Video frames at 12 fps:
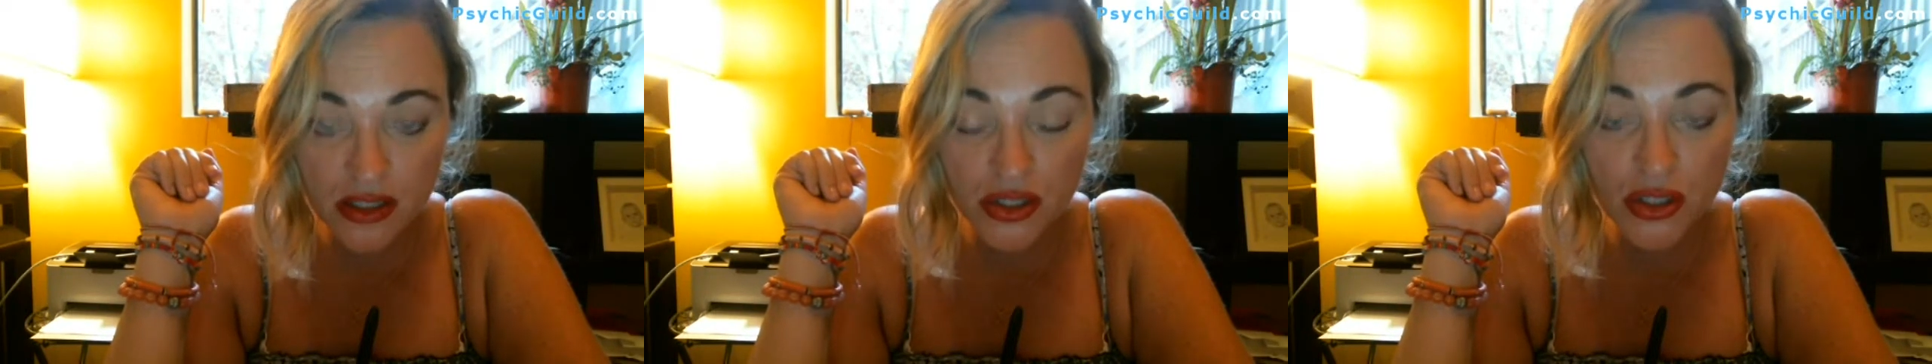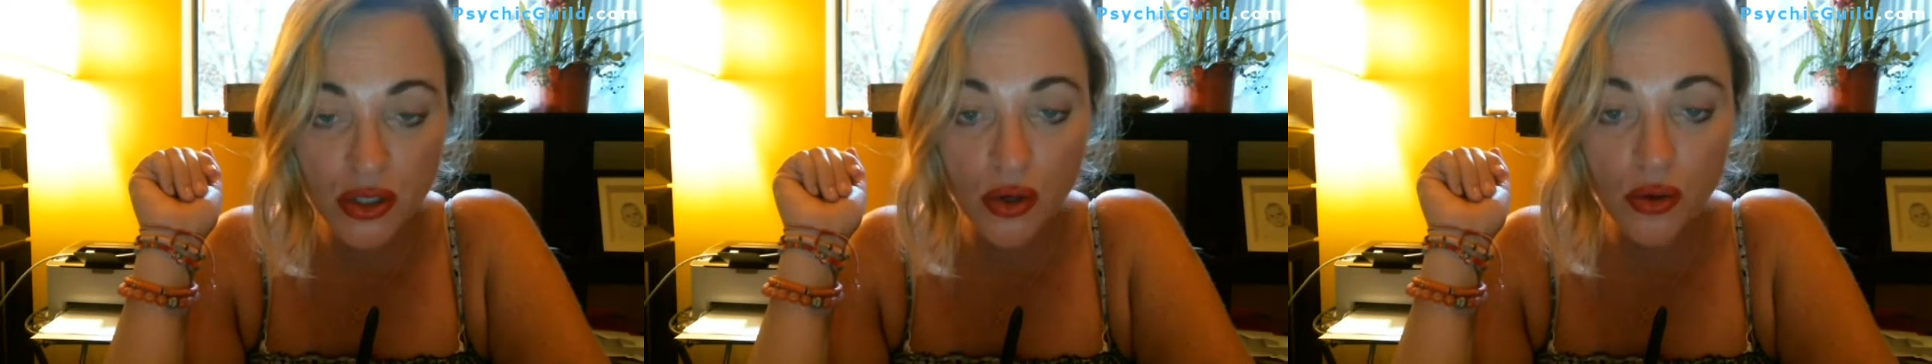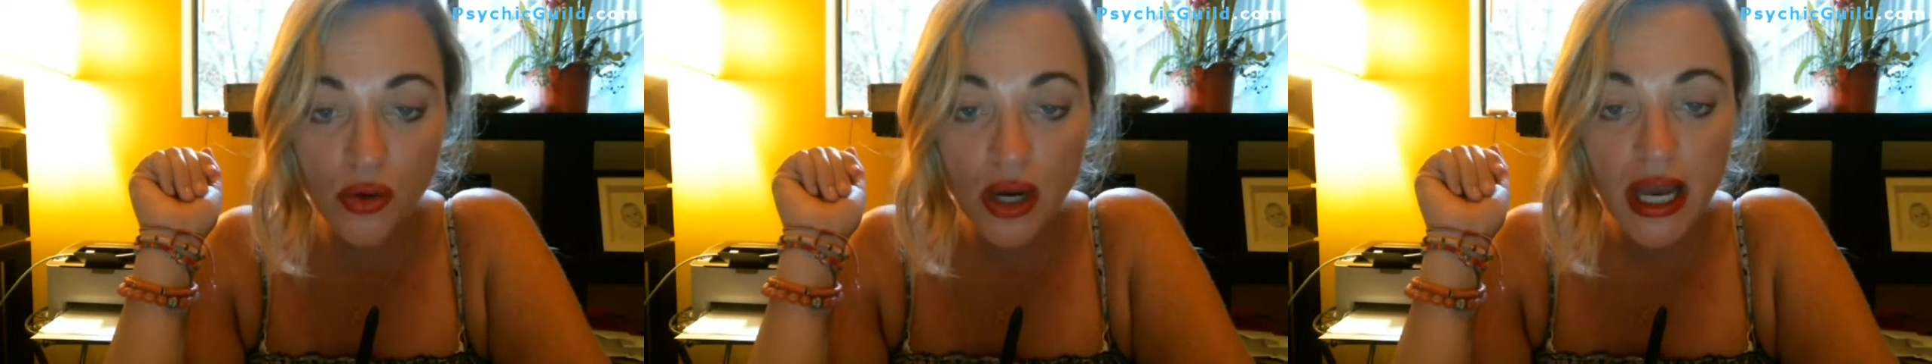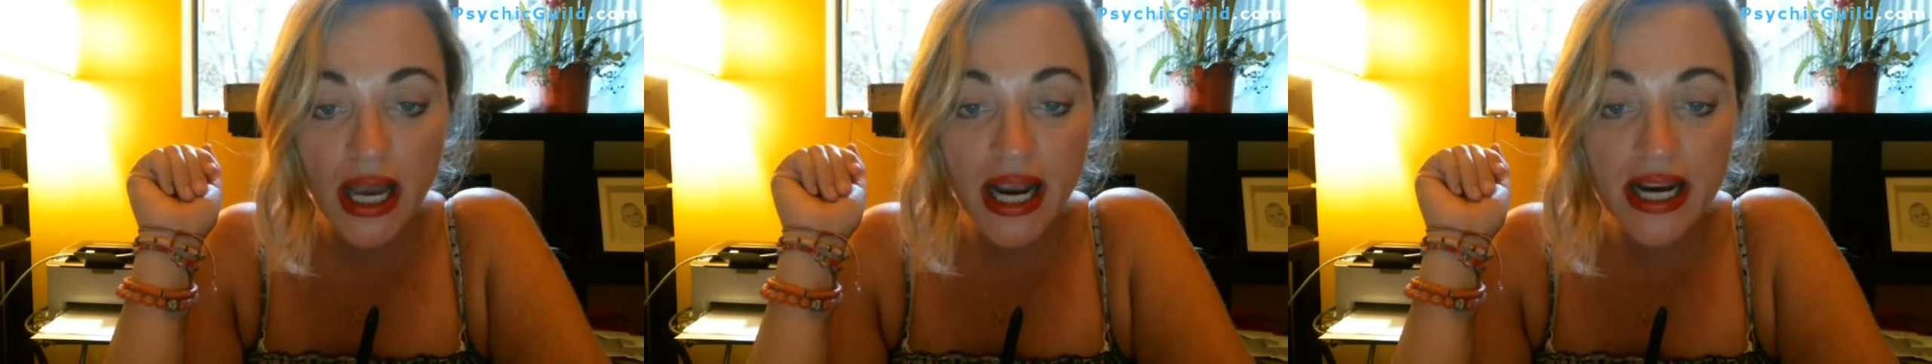So
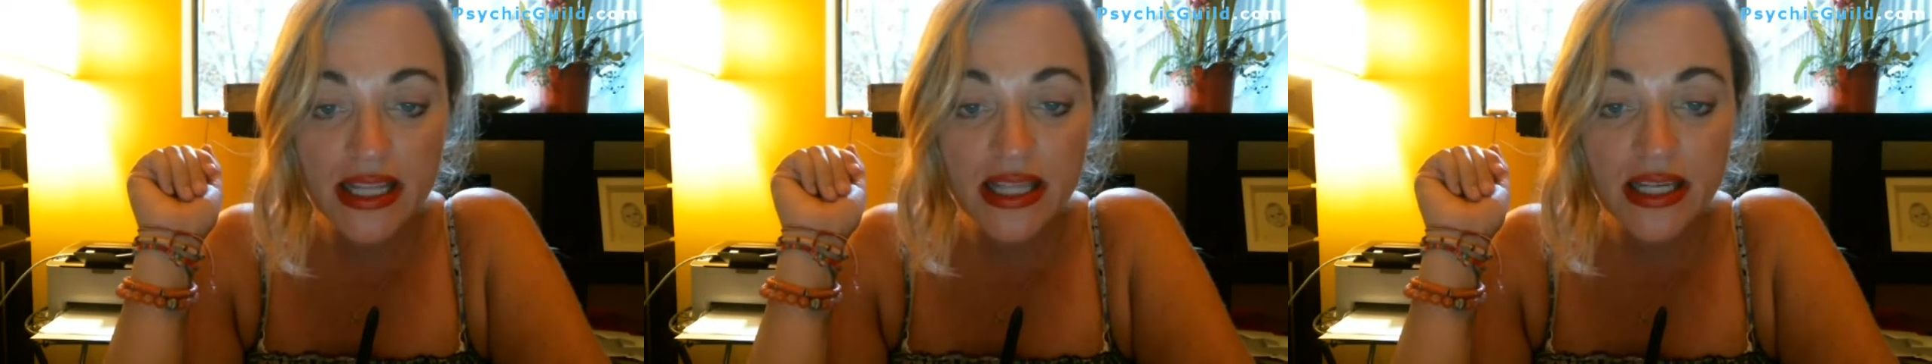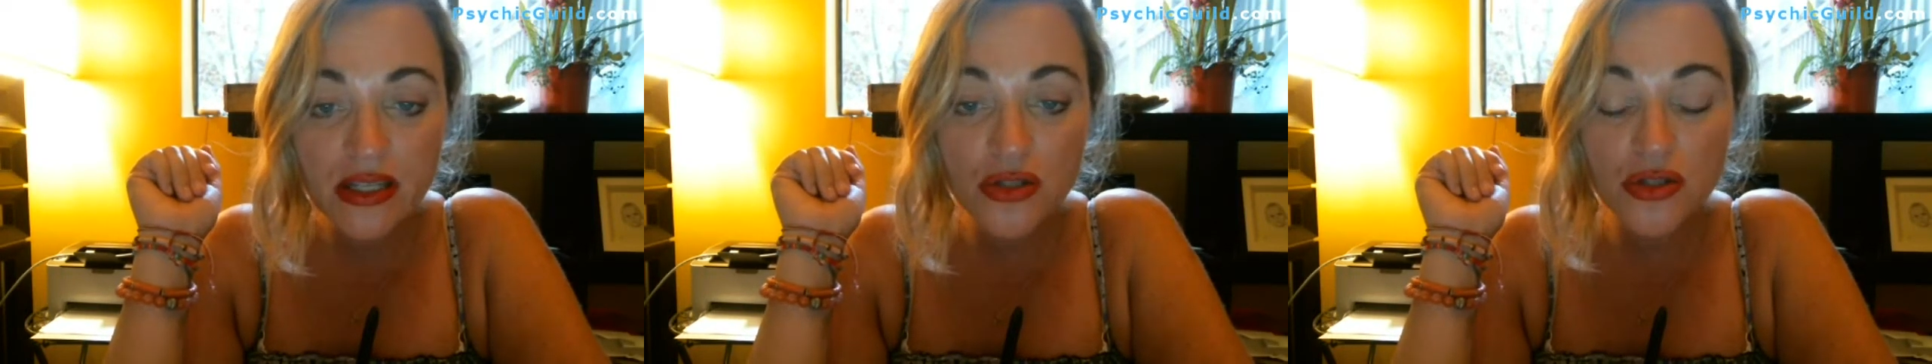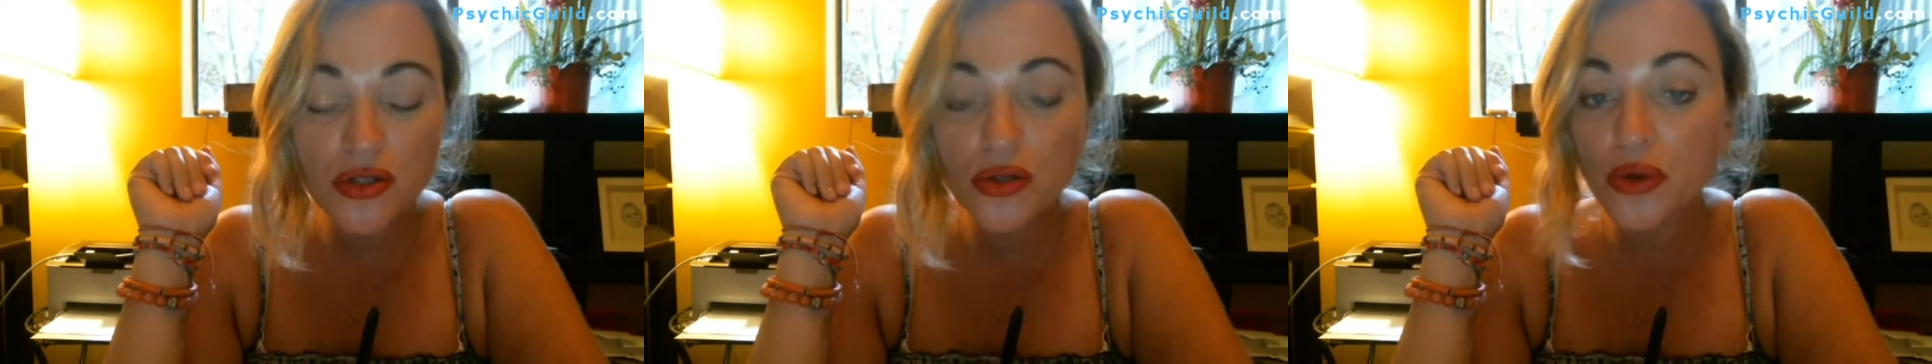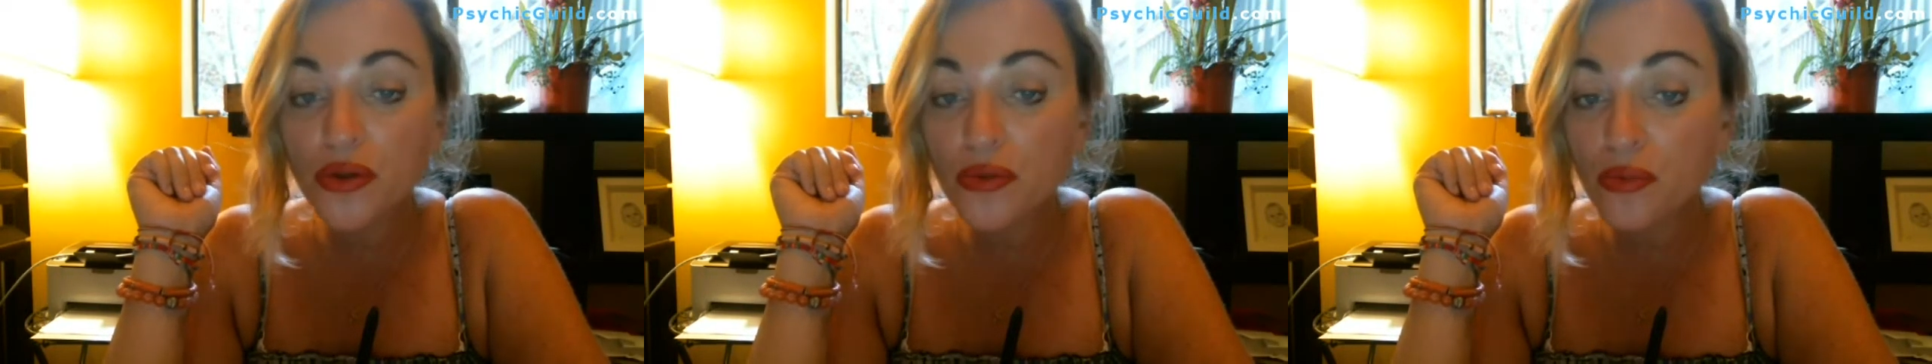anything to do
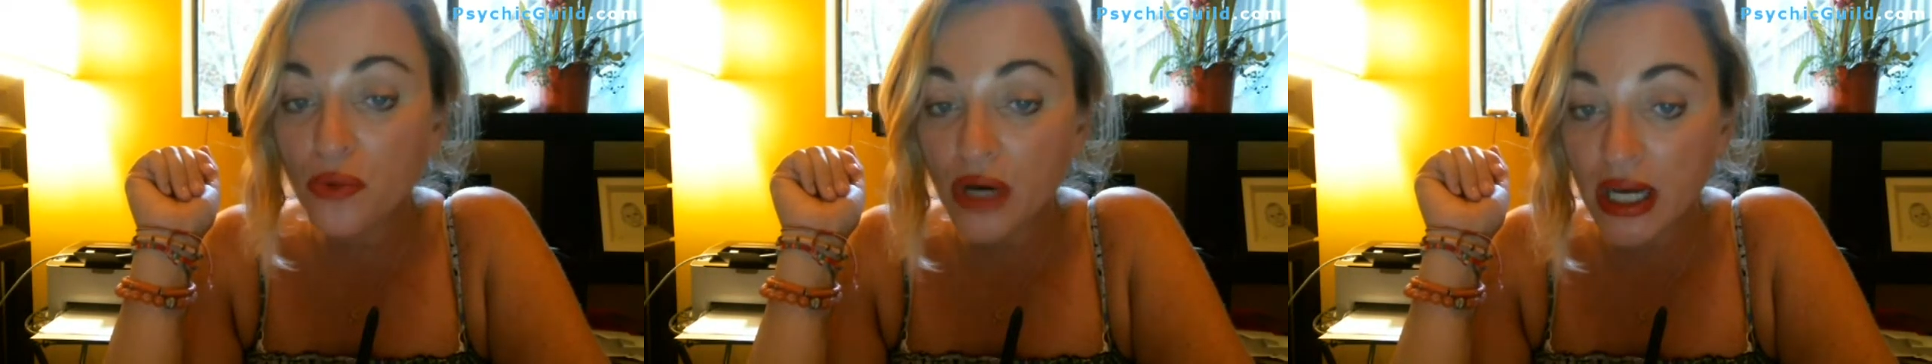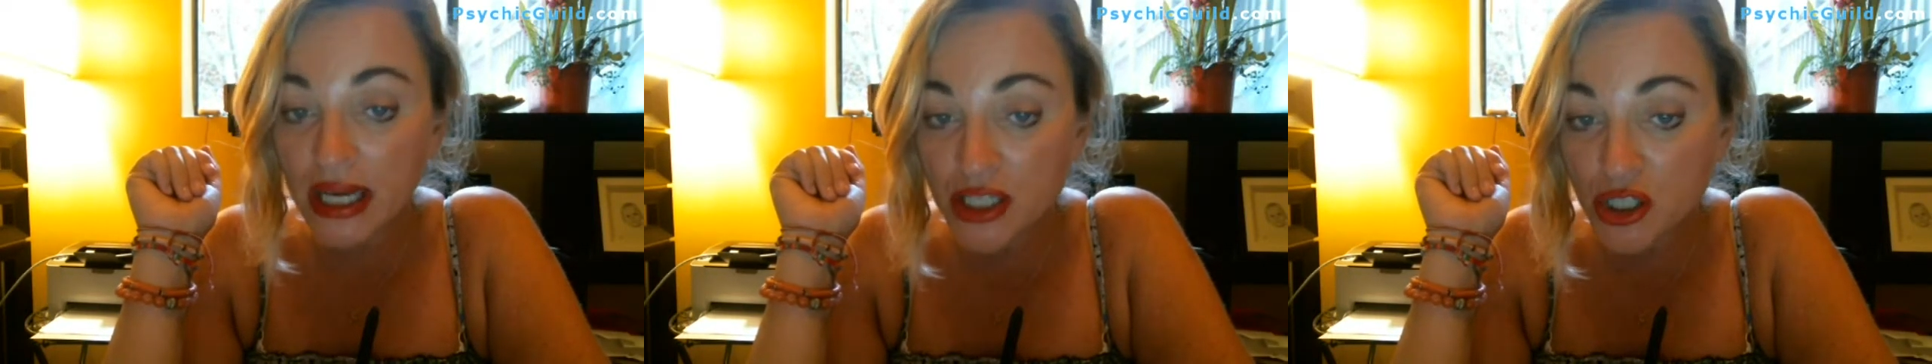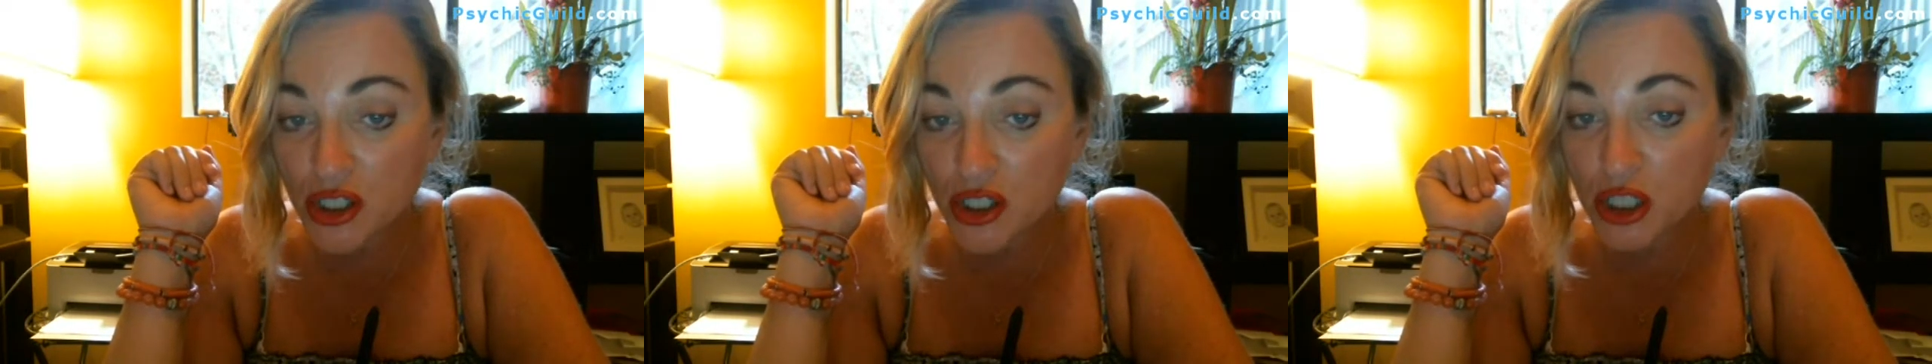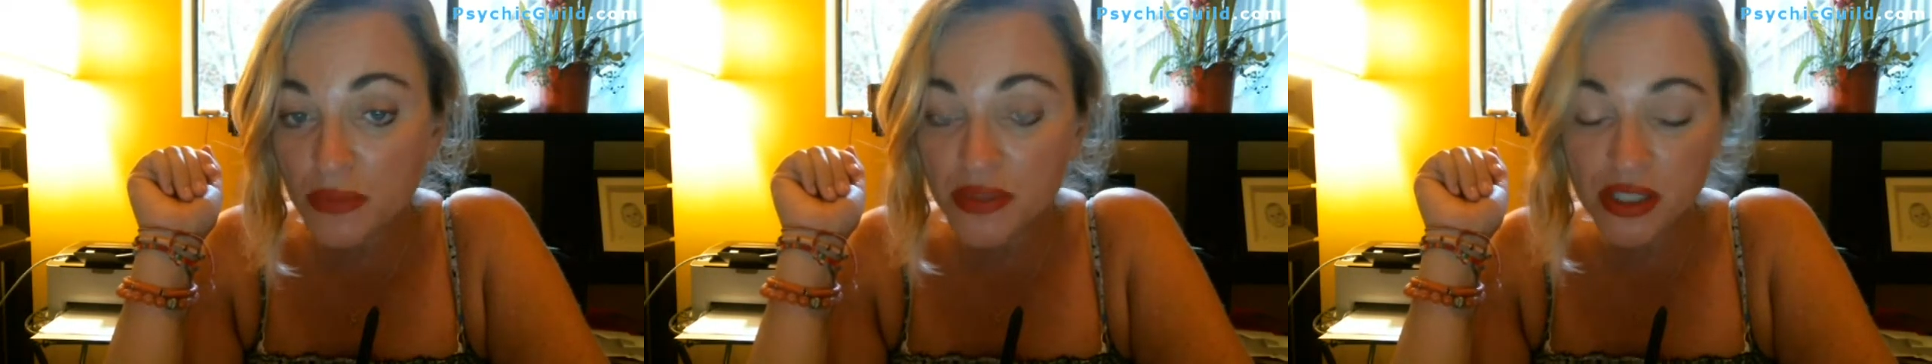with
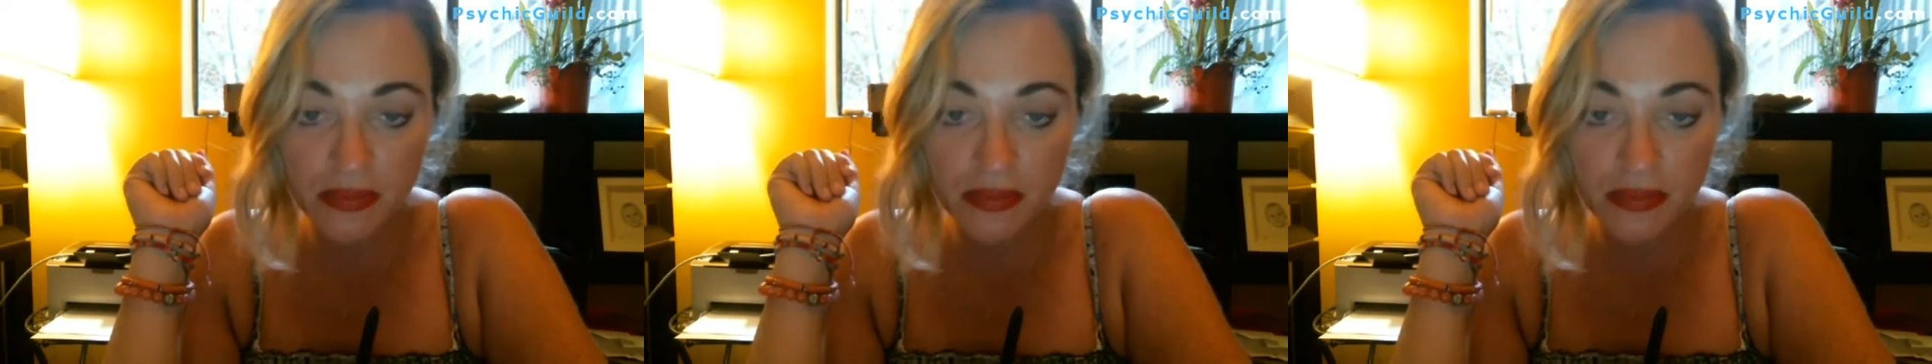relationships and